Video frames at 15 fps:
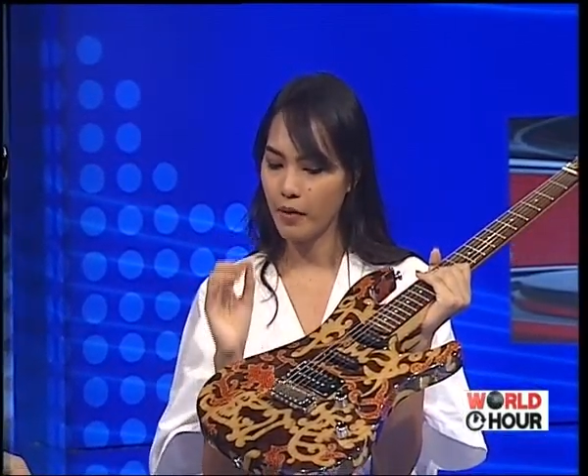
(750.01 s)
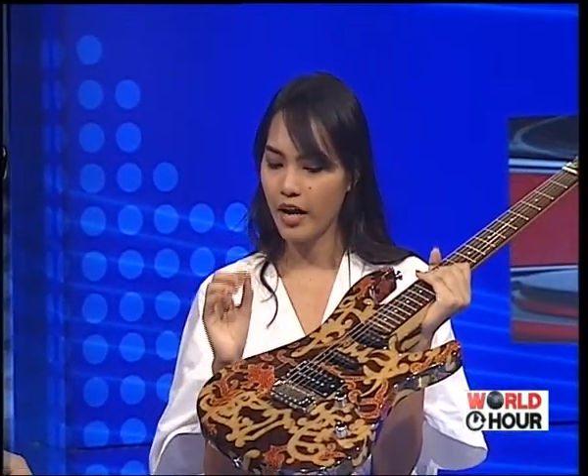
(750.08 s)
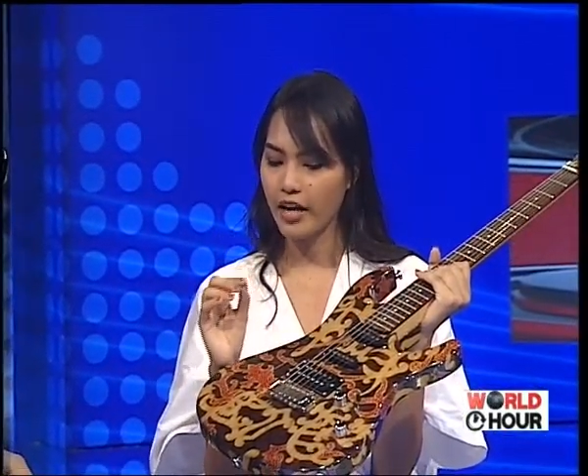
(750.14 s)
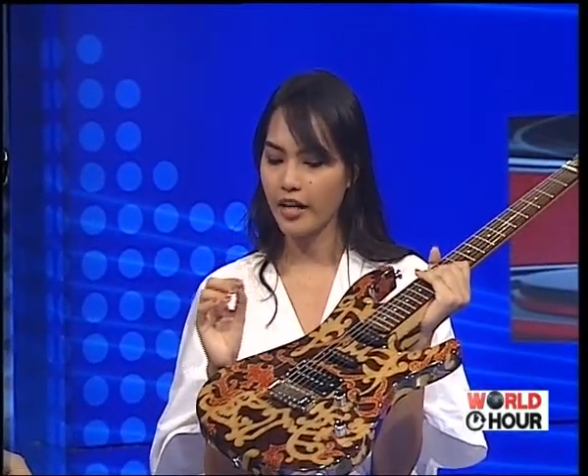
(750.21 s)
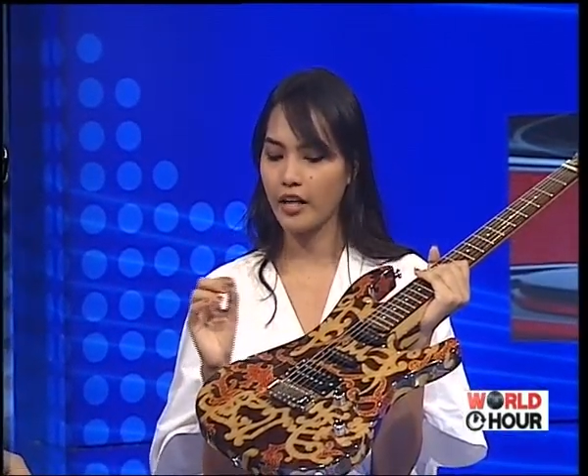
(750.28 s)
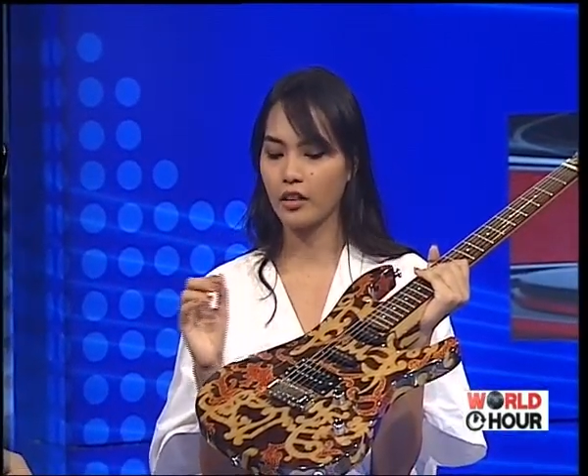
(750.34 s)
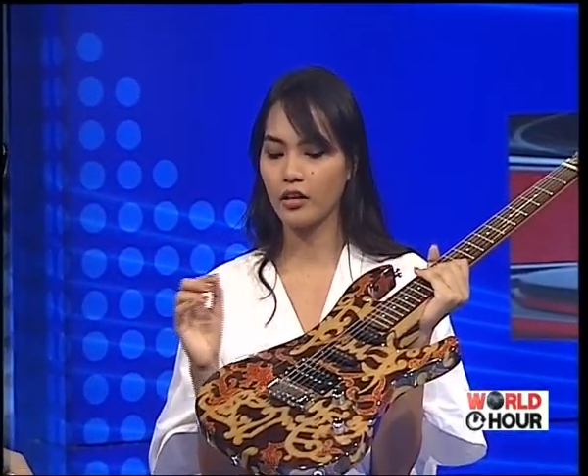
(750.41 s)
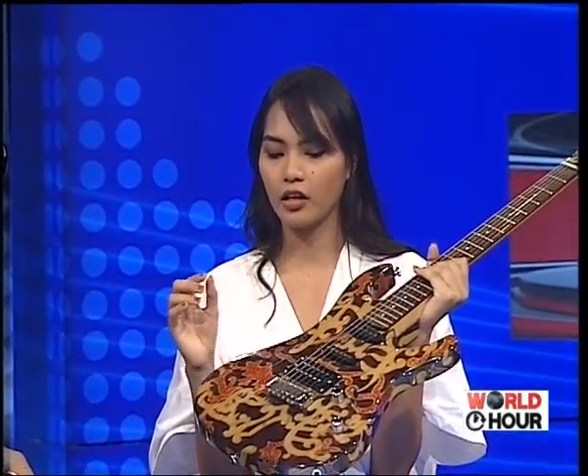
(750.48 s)

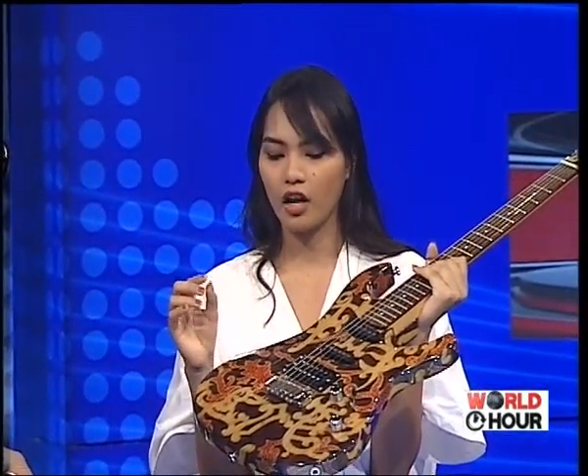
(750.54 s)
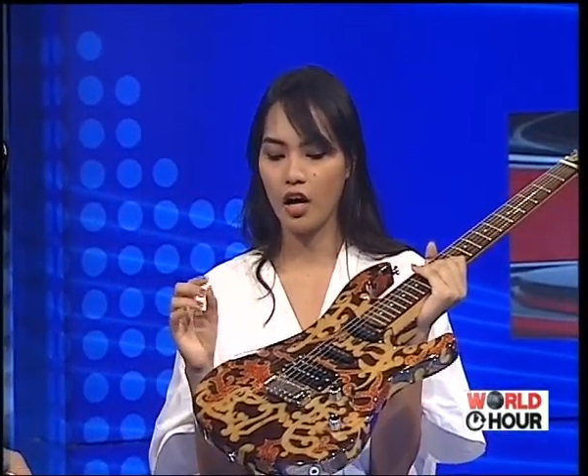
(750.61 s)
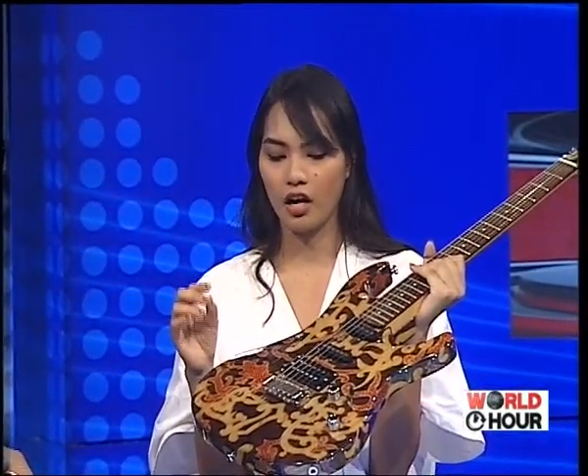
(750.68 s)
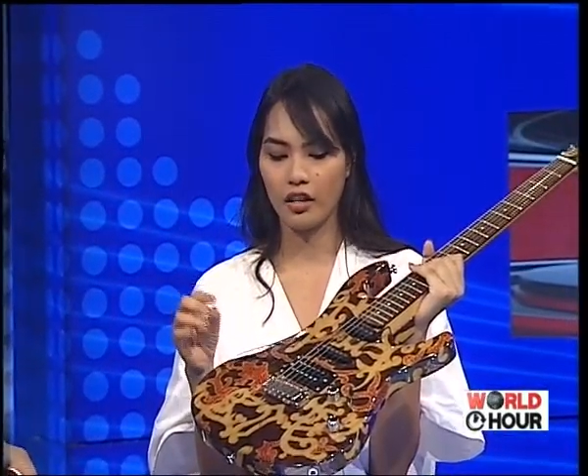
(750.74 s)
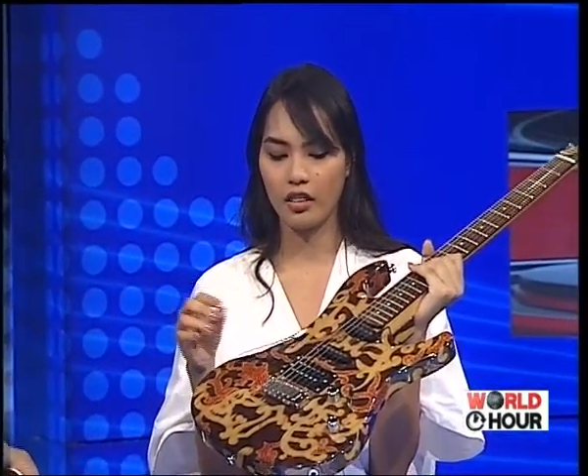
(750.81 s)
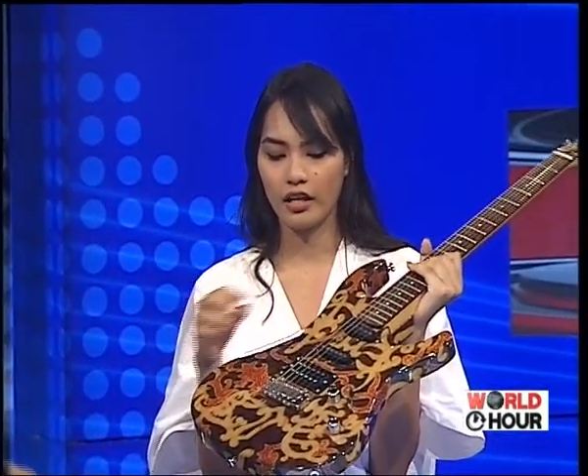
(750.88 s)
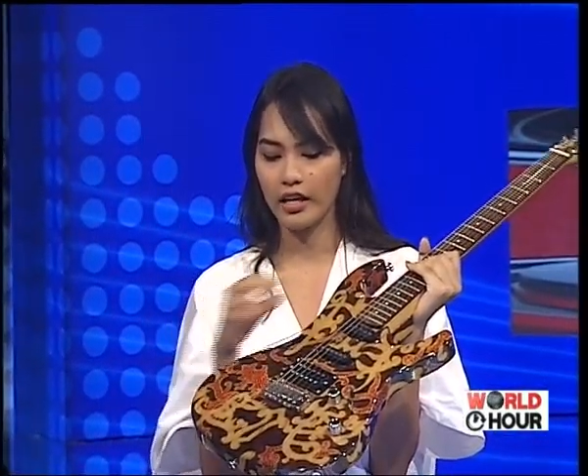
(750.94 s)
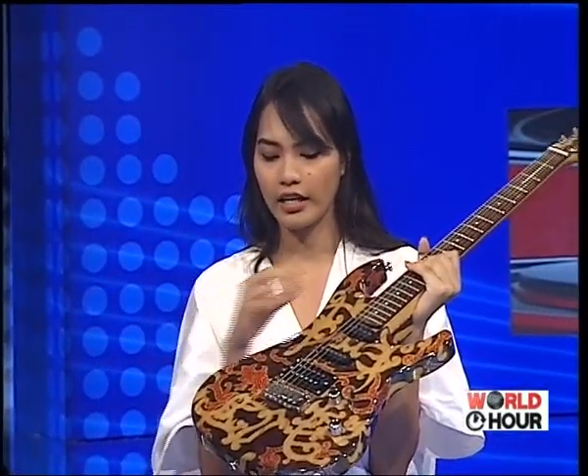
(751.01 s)
applying it
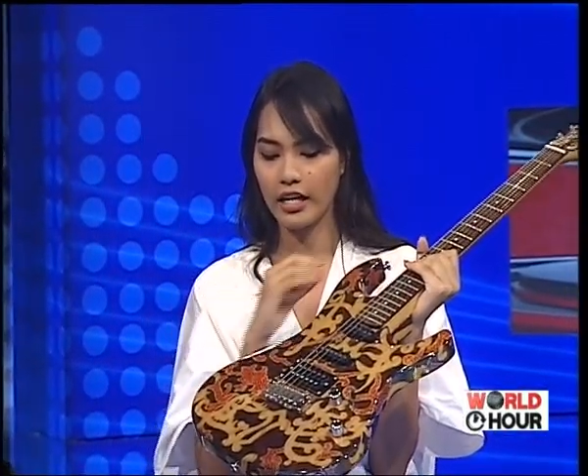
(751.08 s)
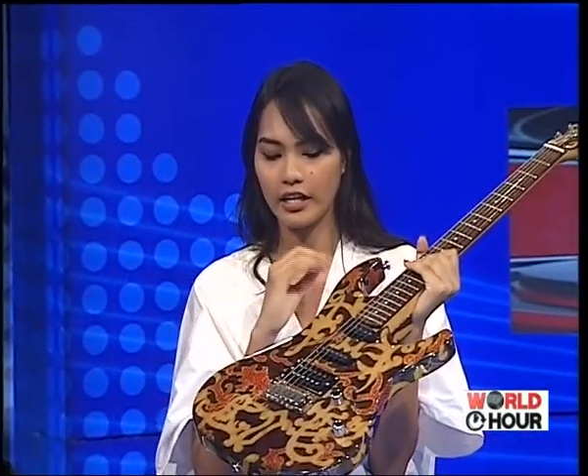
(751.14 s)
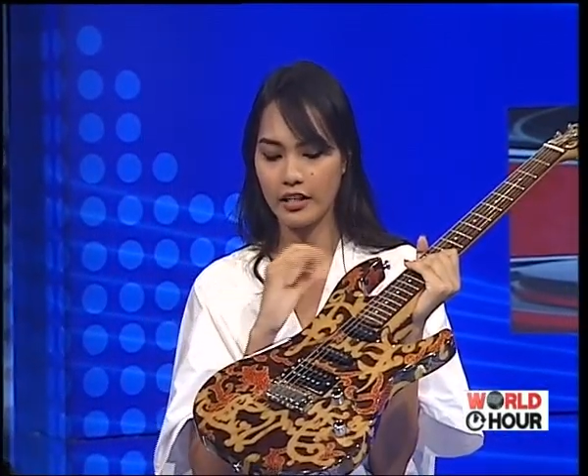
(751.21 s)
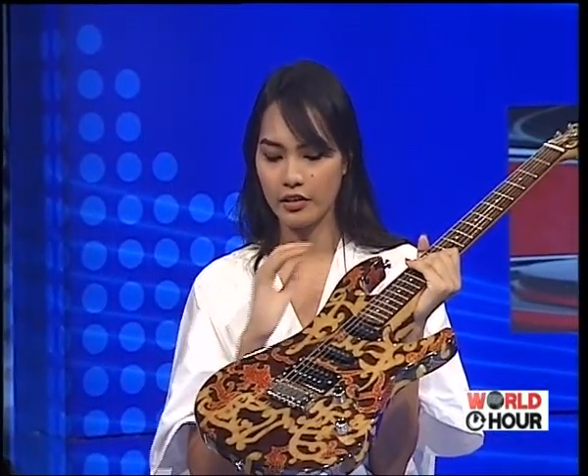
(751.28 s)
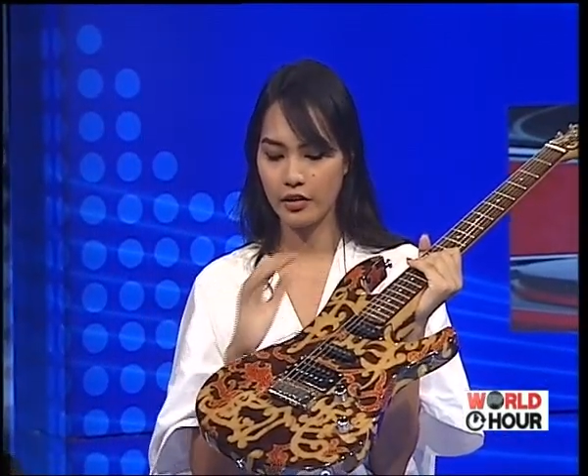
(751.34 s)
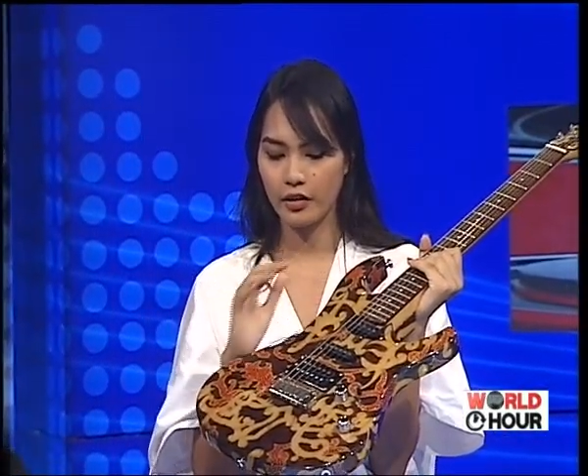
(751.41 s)
cloth, and then mm-hmm.